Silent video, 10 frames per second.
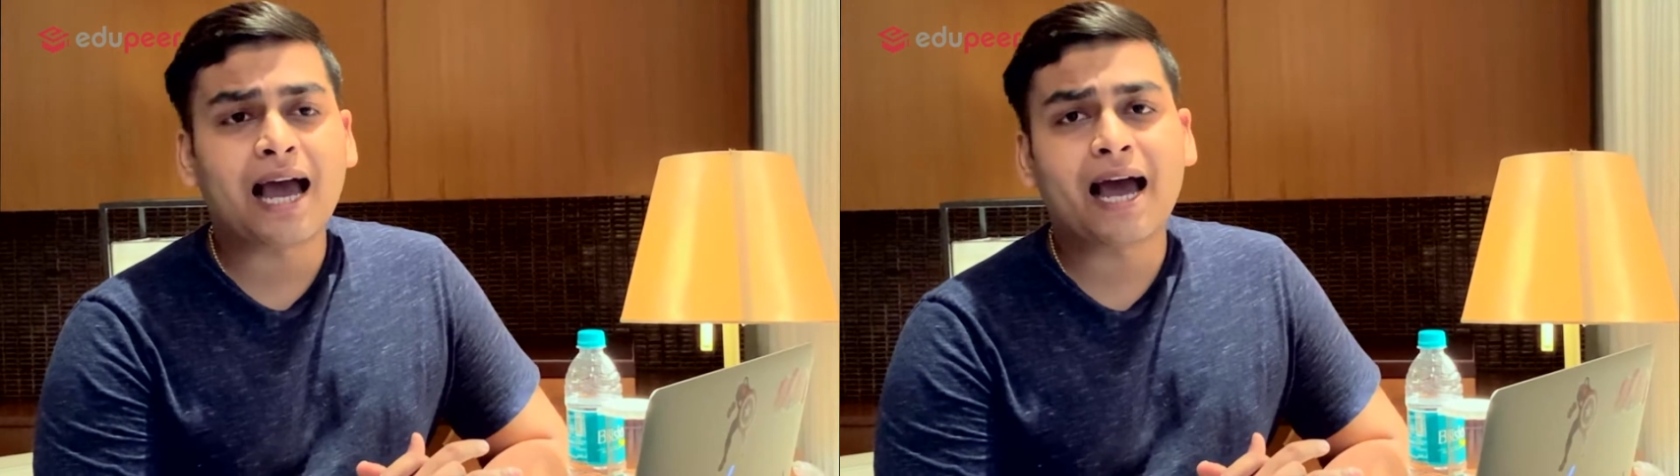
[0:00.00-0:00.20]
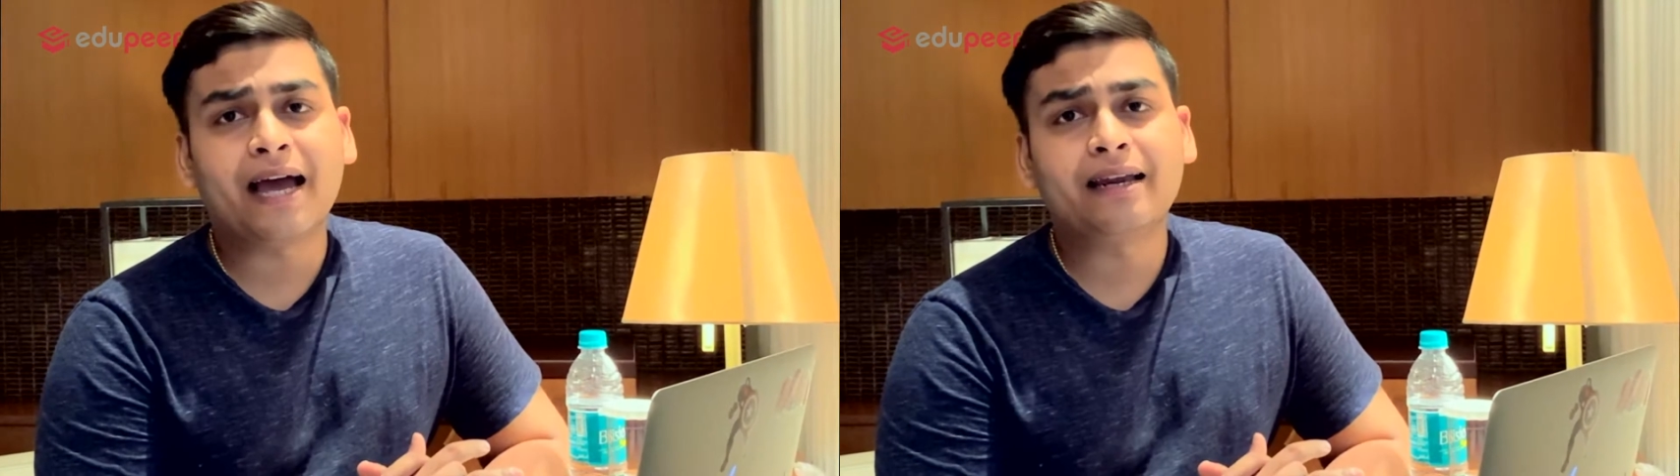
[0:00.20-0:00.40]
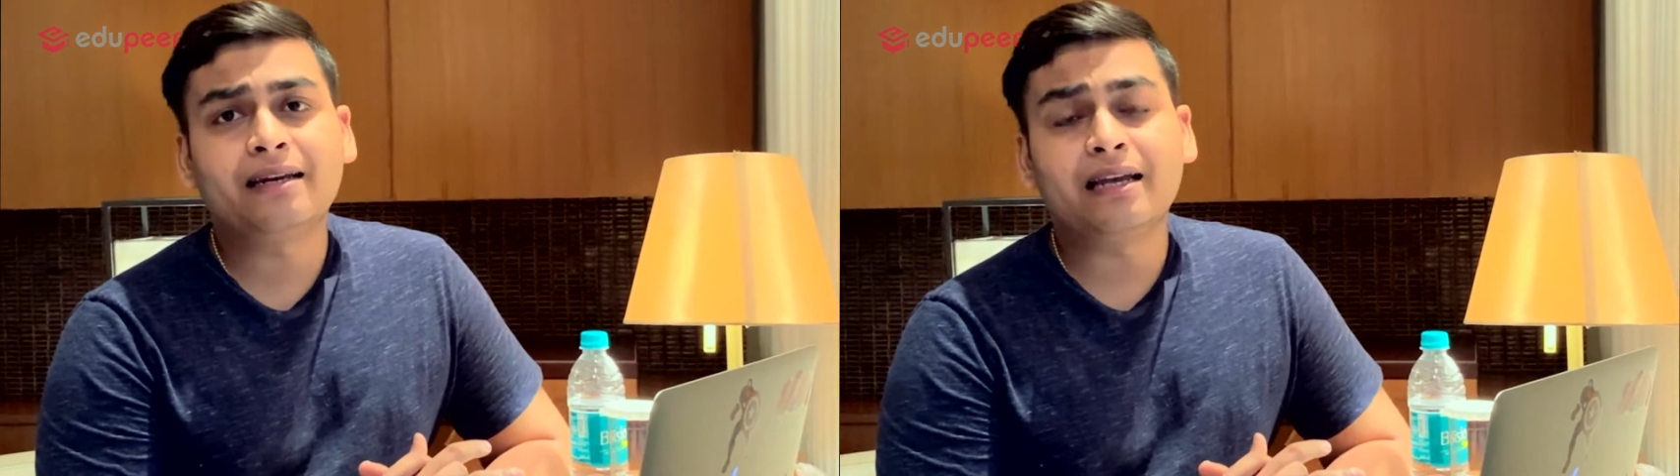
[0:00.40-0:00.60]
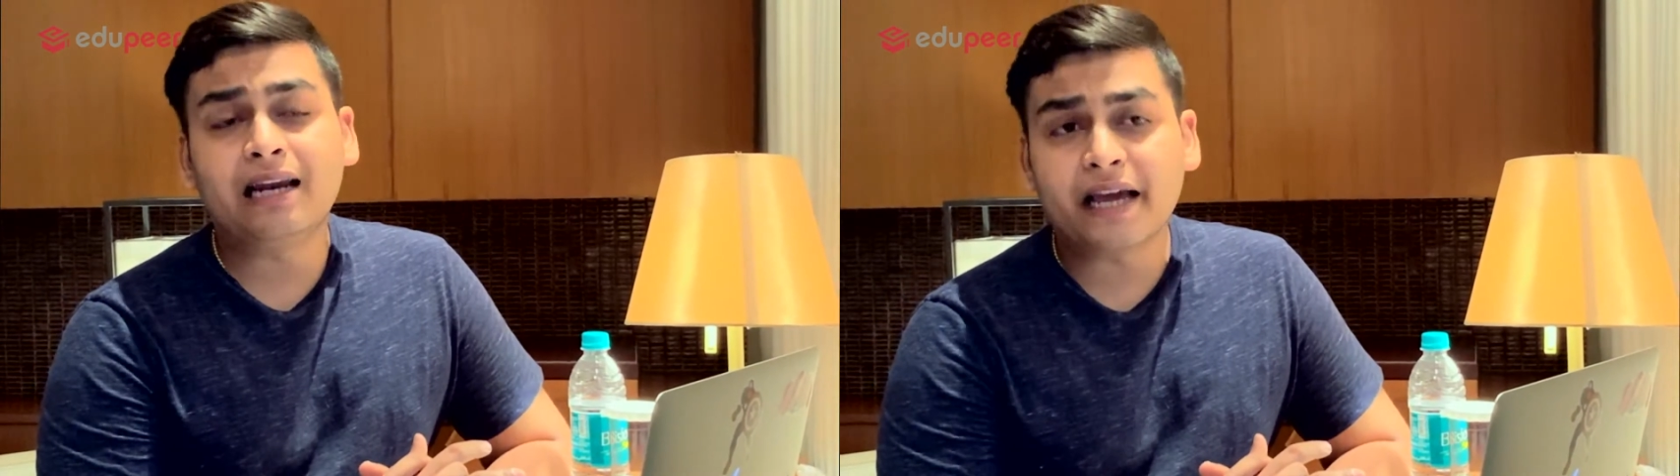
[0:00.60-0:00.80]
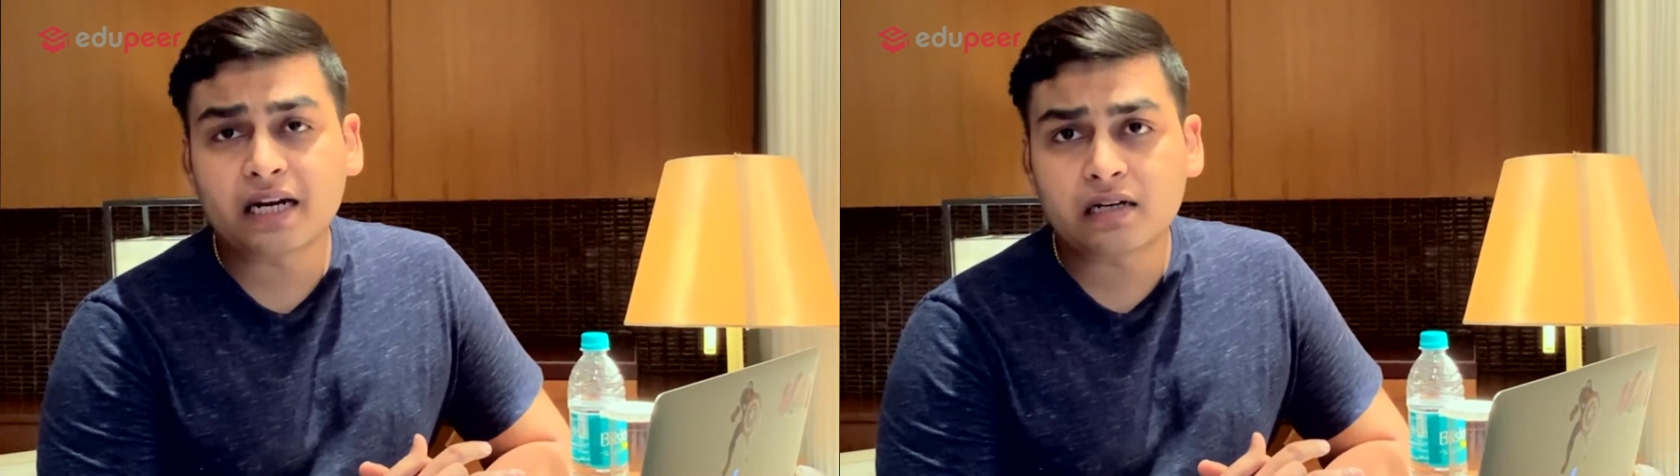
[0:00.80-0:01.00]
and
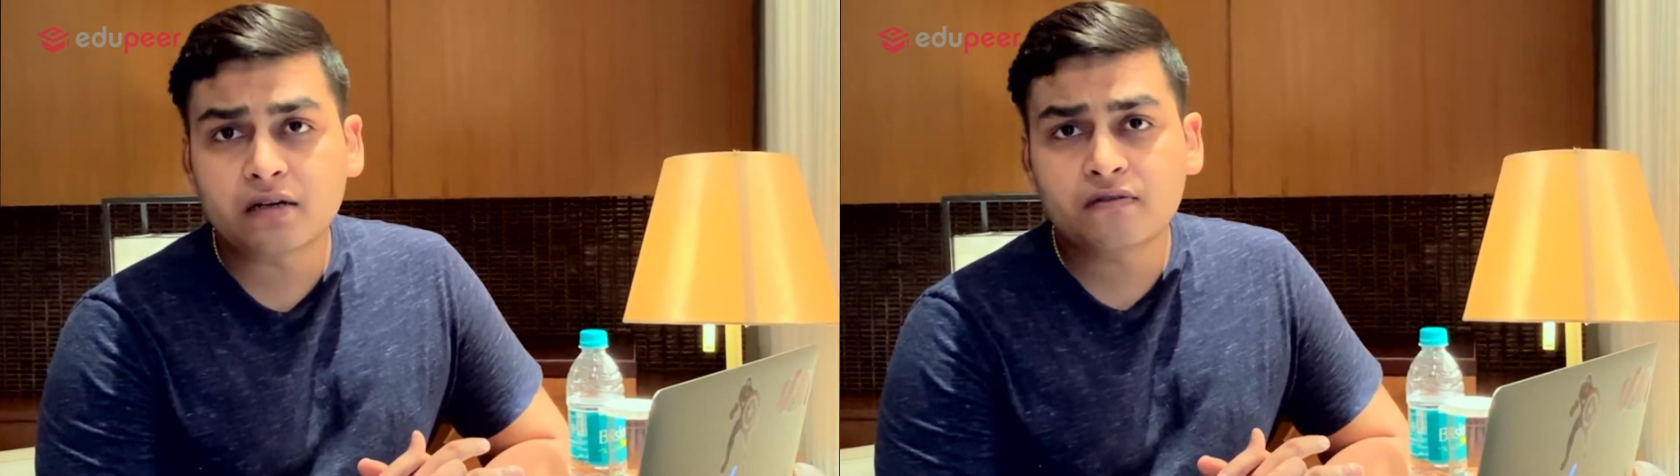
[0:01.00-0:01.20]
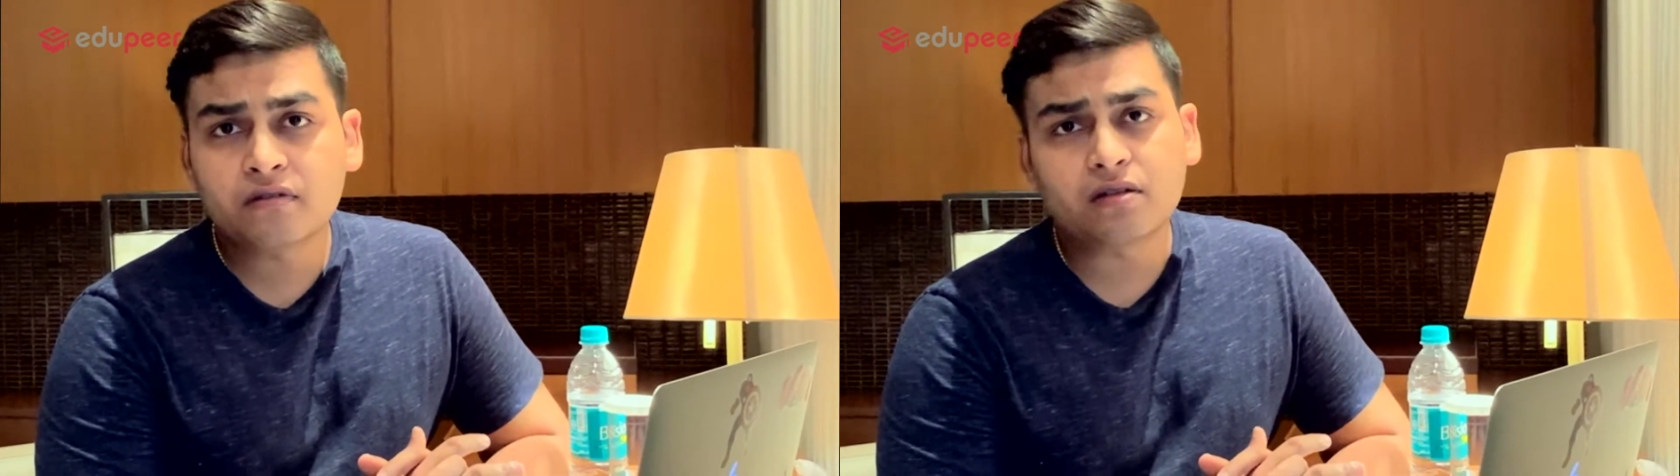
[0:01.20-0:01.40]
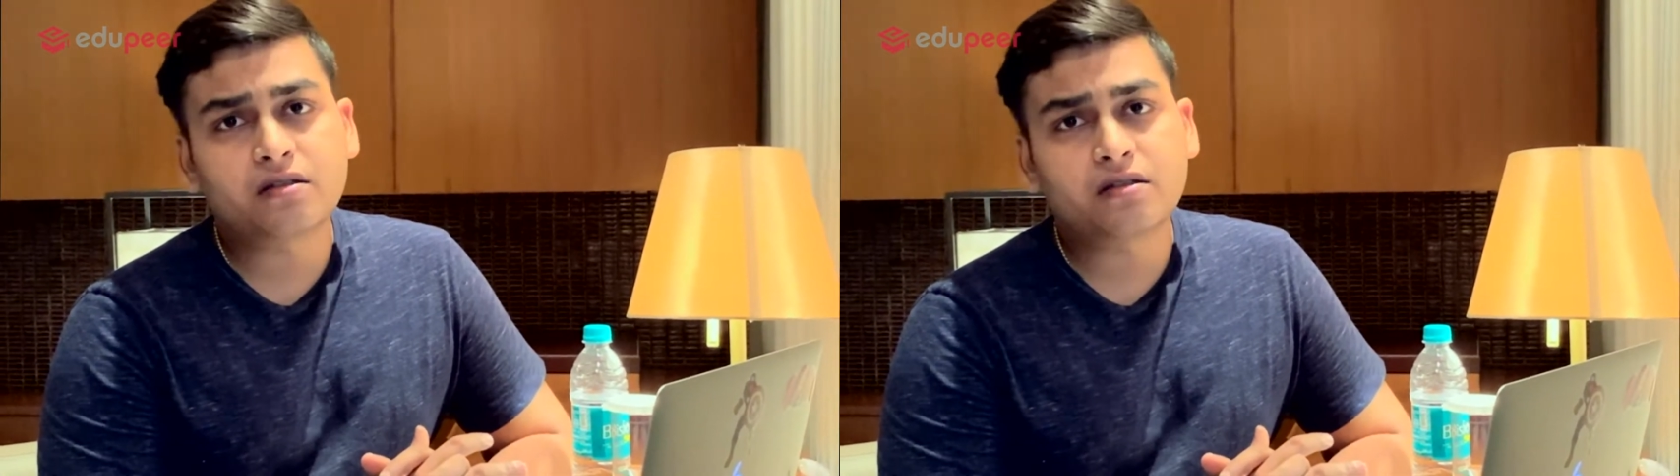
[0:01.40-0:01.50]
electives